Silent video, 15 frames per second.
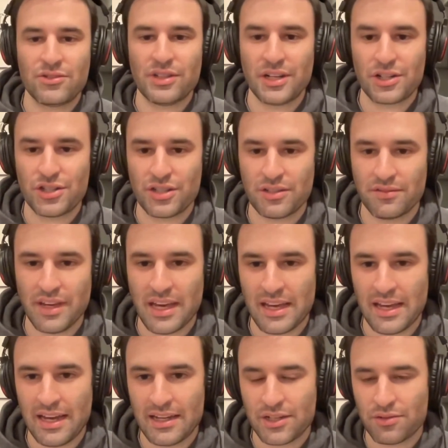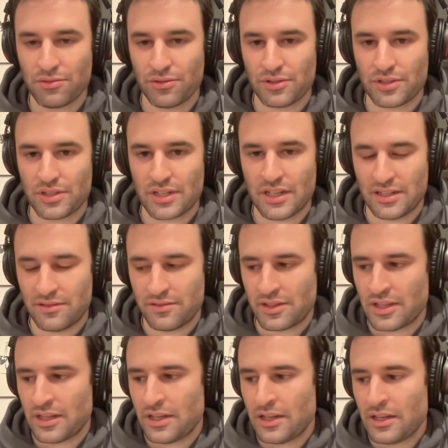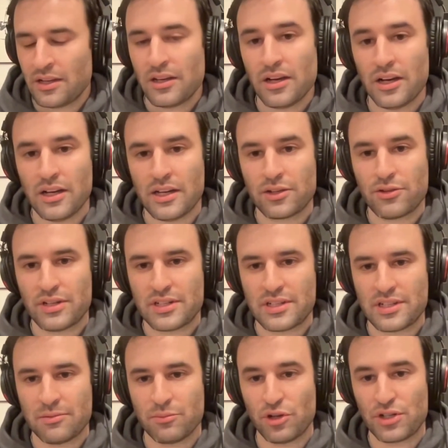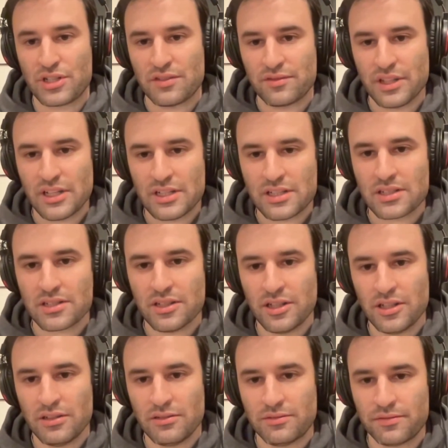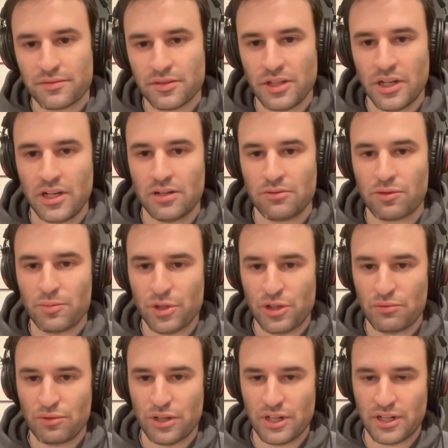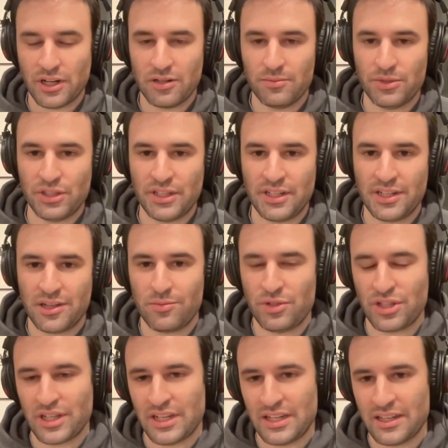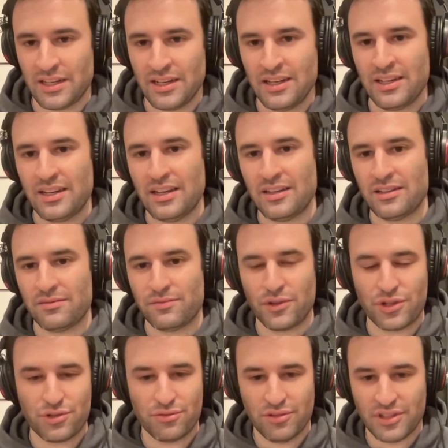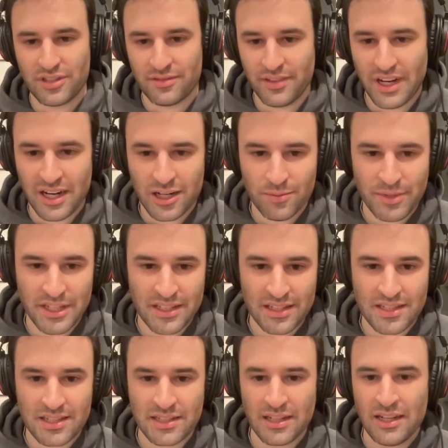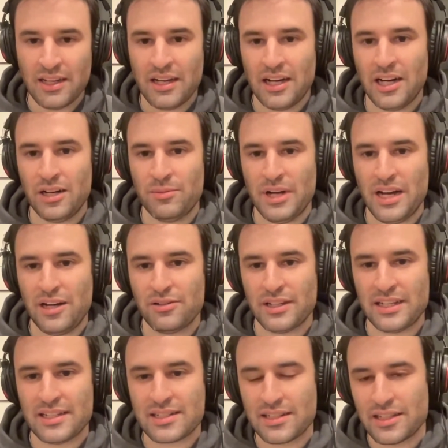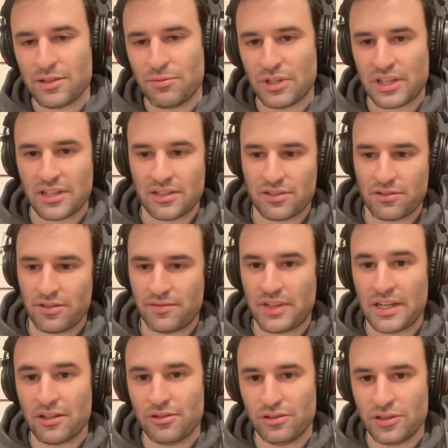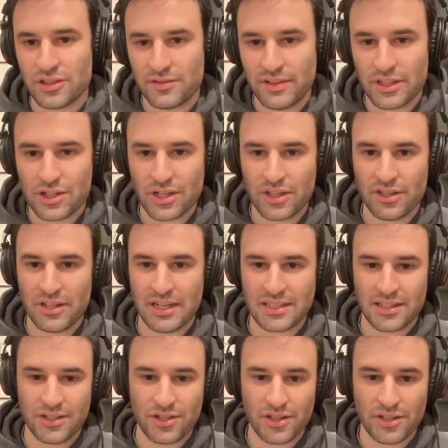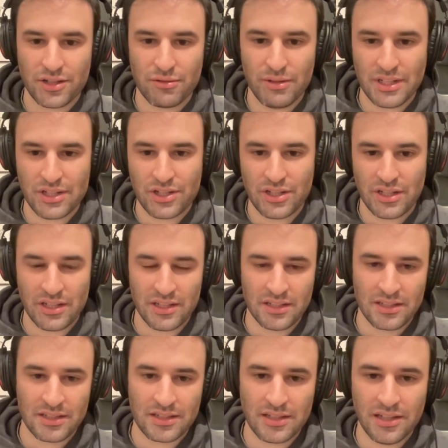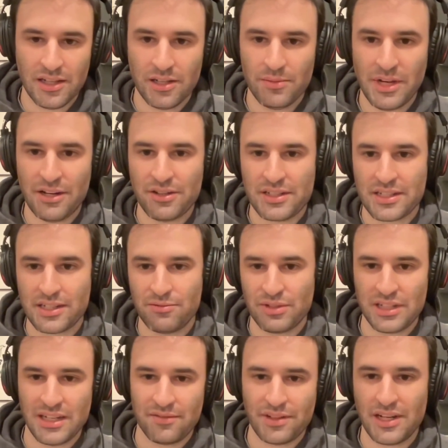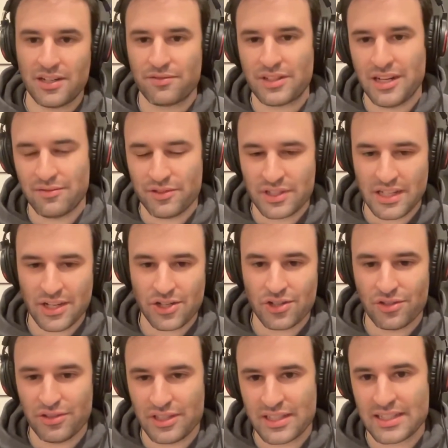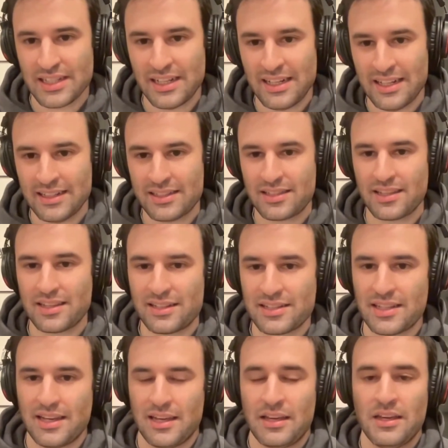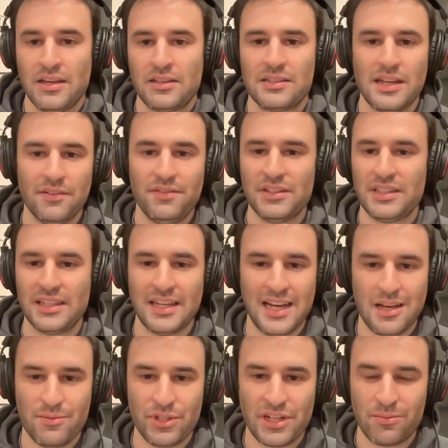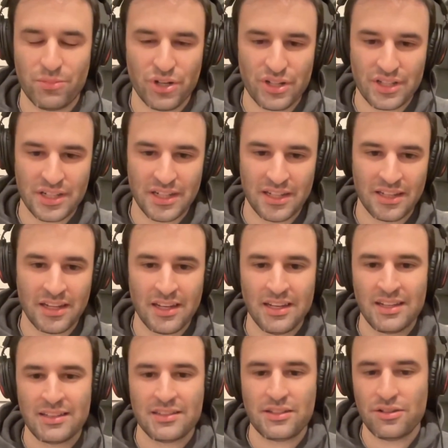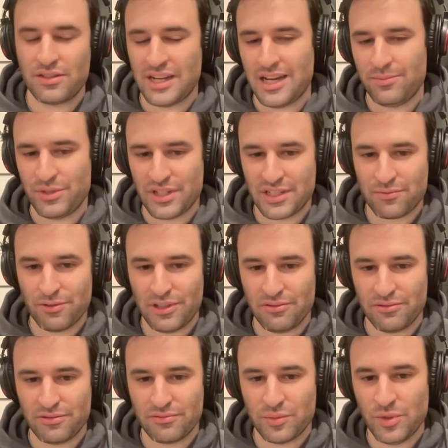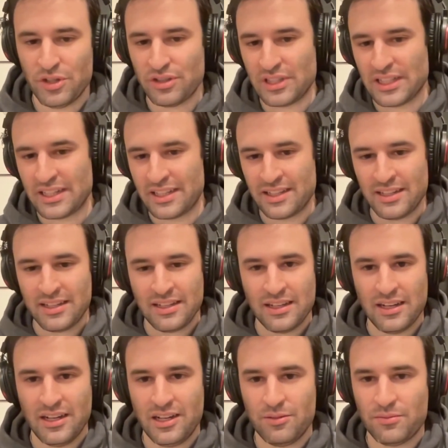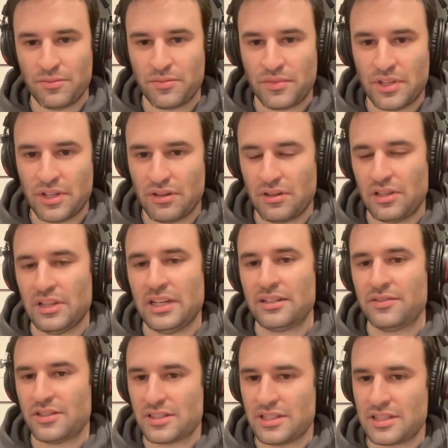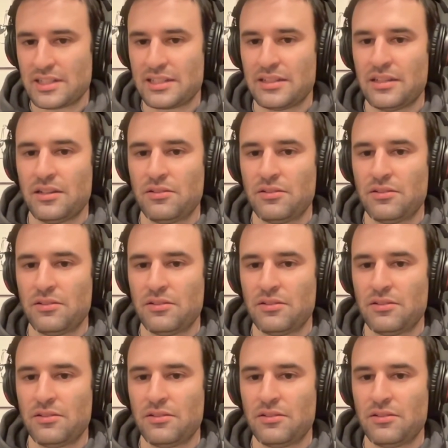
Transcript: introduction of AI tools to kind of increase the immersiveness of remote work, our ability to communicate in virtual environments, how easily we can sort of get a hold of each other, ask each other questions, how easily we have kind of conversational asides, the things that definitely happen in person don't happen as well remotely. A lot of those things